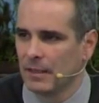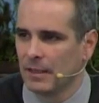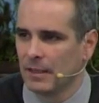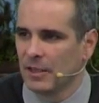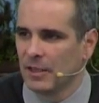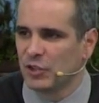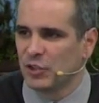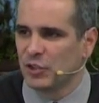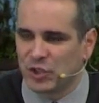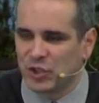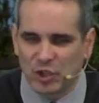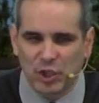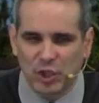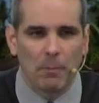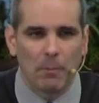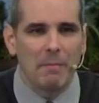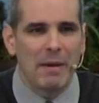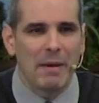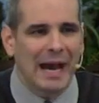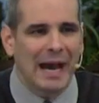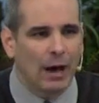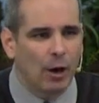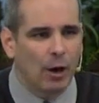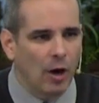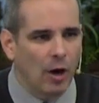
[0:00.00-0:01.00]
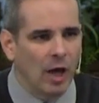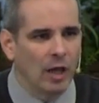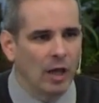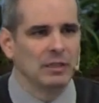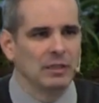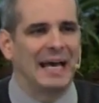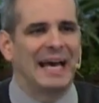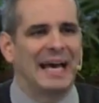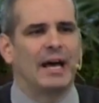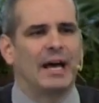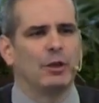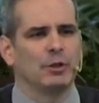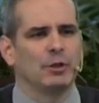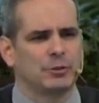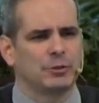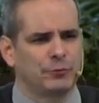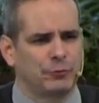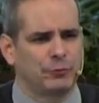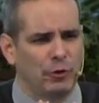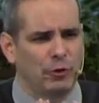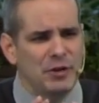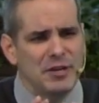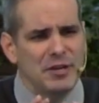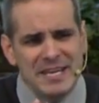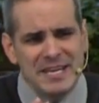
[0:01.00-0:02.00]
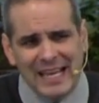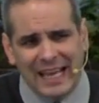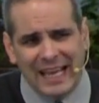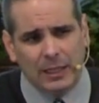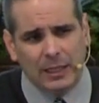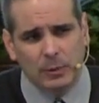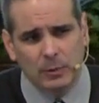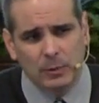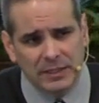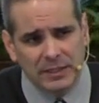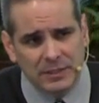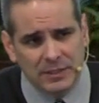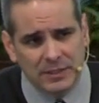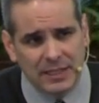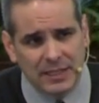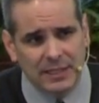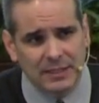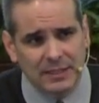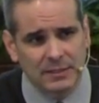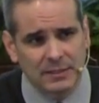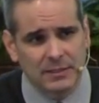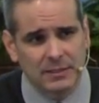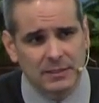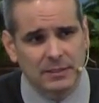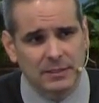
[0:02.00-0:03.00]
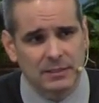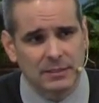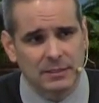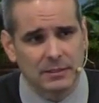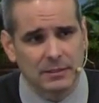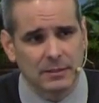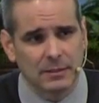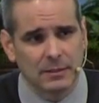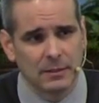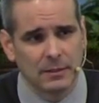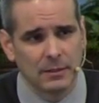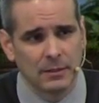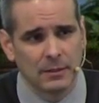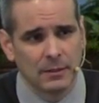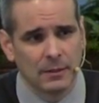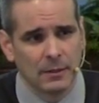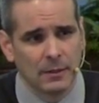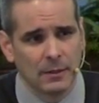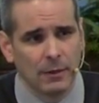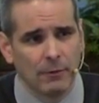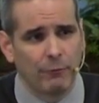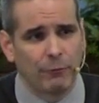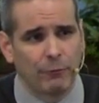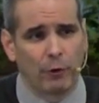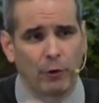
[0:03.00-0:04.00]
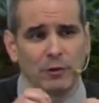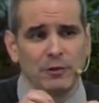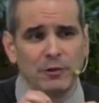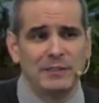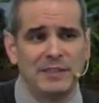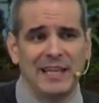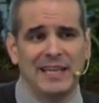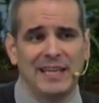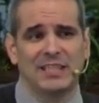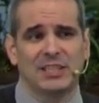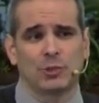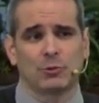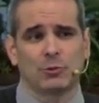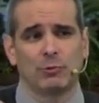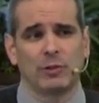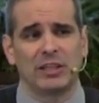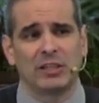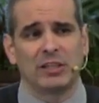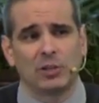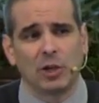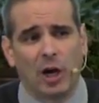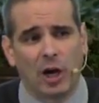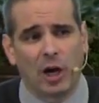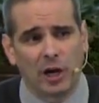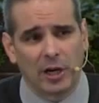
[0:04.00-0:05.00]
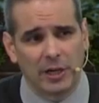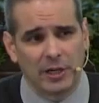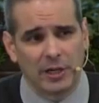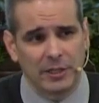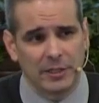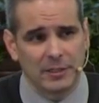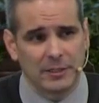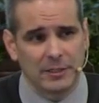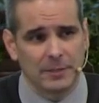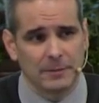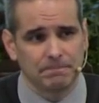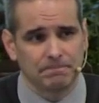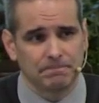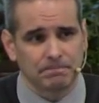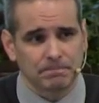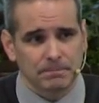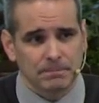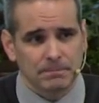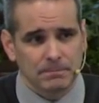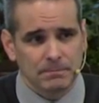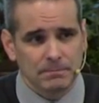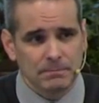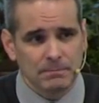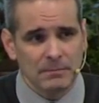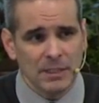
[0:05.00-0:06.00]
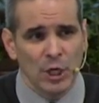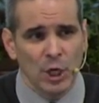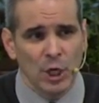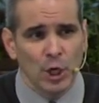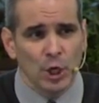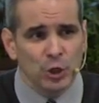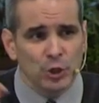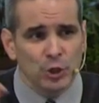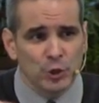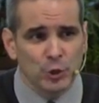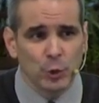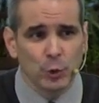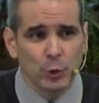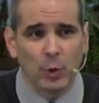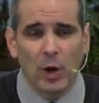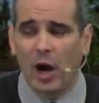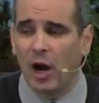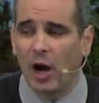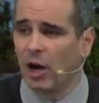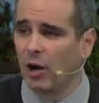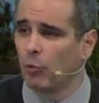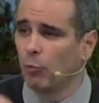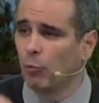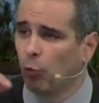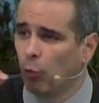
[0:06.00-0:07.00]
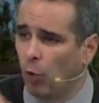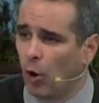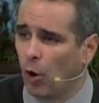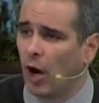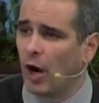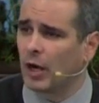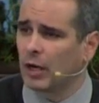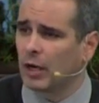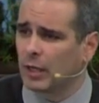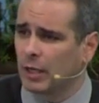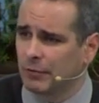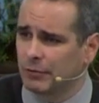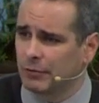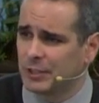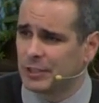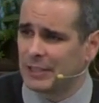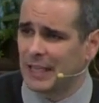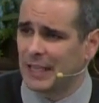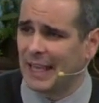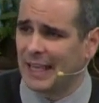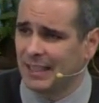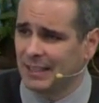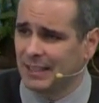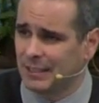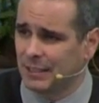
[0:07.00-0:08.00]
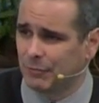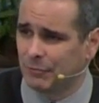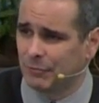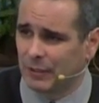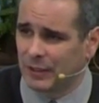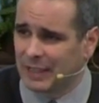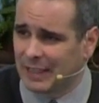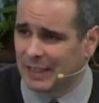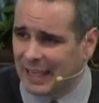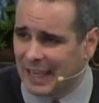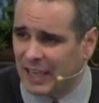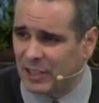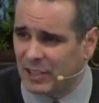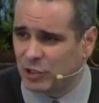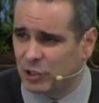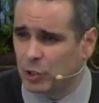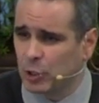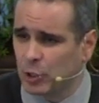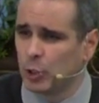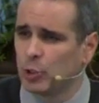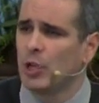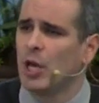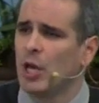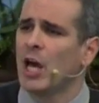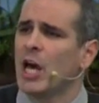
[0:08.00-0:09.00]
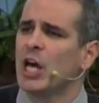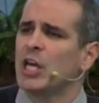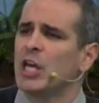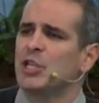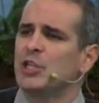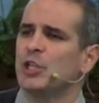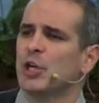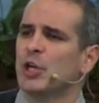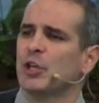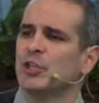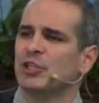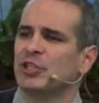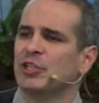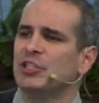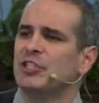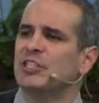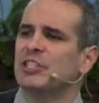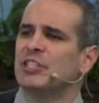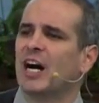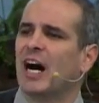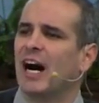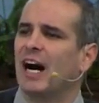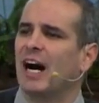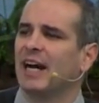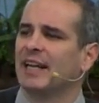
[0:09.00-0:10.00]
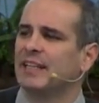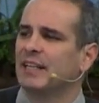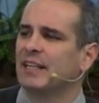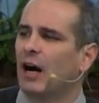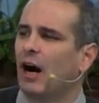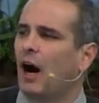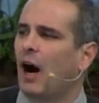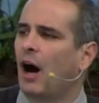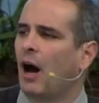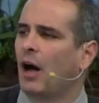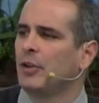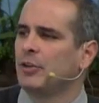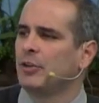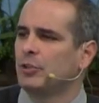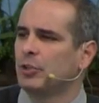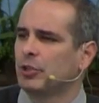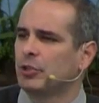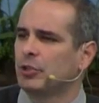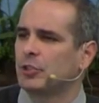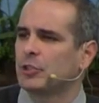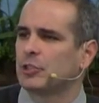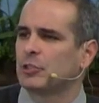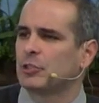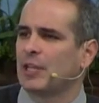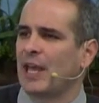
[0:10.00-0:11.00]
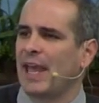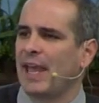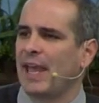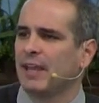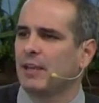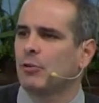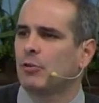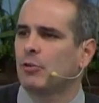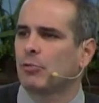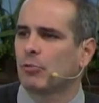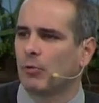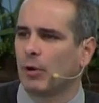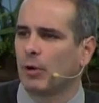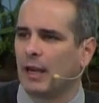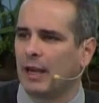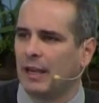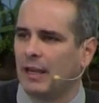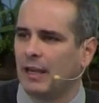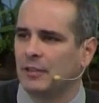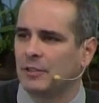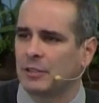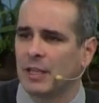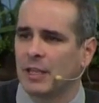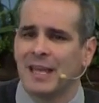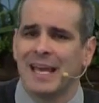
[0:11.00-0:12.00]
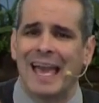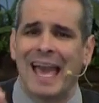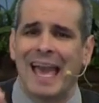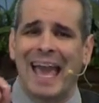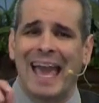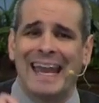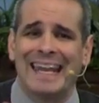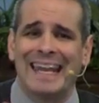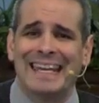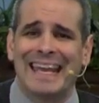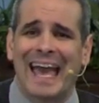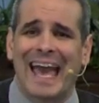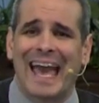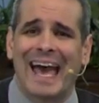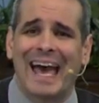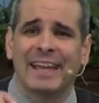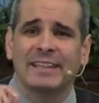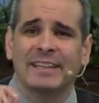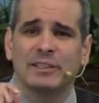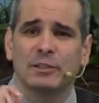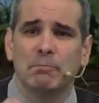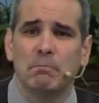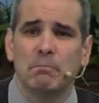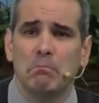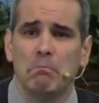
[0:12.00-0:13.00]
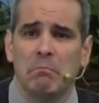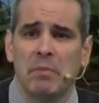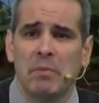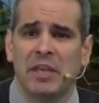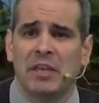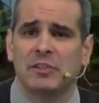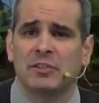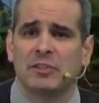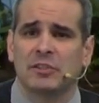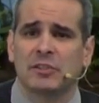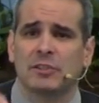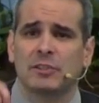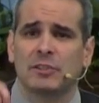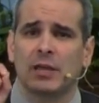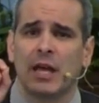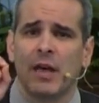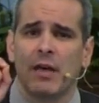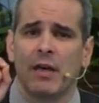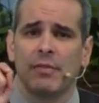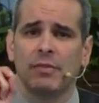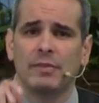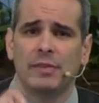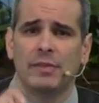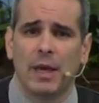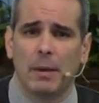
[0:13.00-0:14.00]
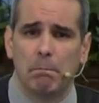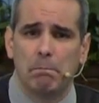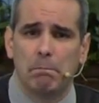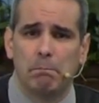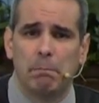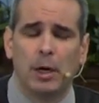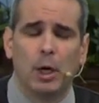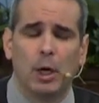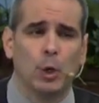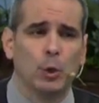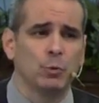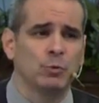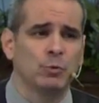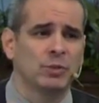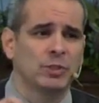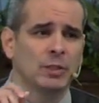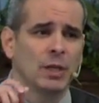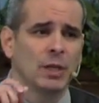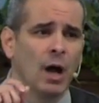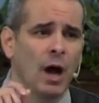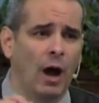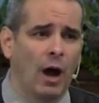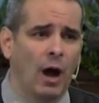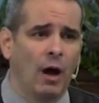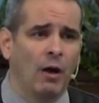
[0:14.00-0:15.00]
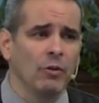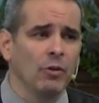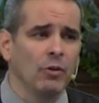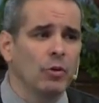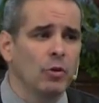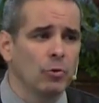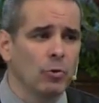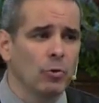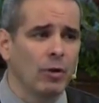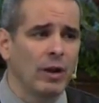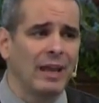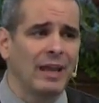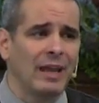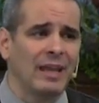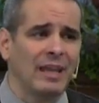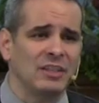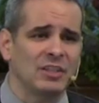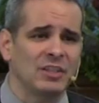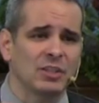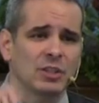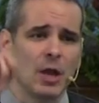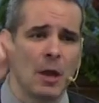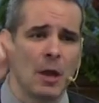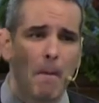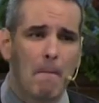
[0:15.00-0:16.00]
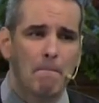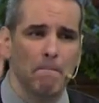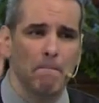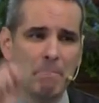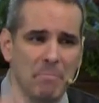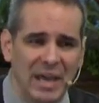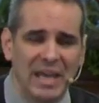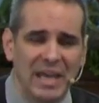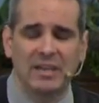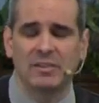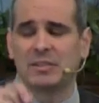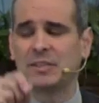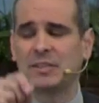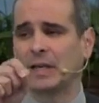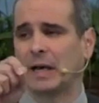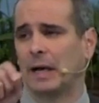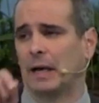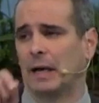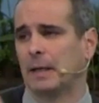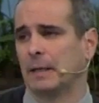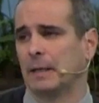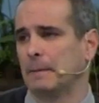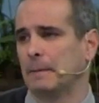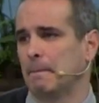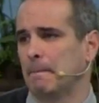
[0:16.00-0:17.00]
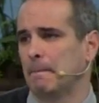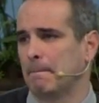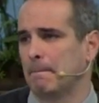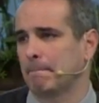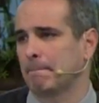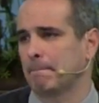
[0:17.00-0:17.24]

somehow allows for negligence, for disregard to our walk of sanctification, does not understand grace and has missed the boat on grace big time.